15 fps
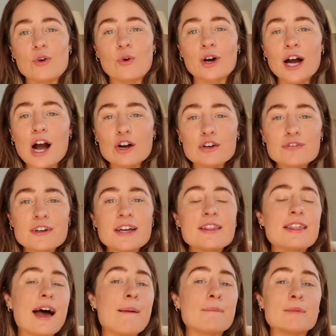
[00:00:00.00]
choreography
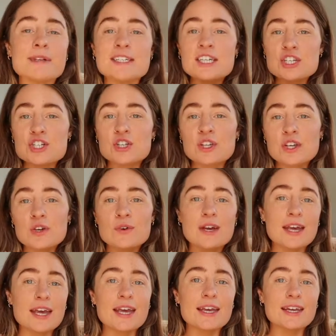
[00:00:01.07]
that I'm gonna be teaching you
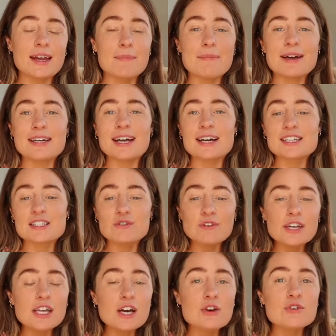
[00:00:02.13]
in my next
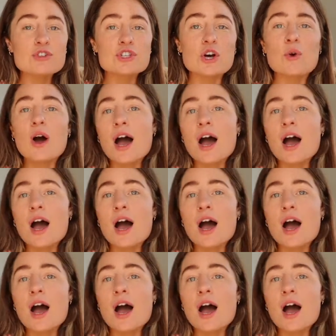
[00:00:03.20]
video. So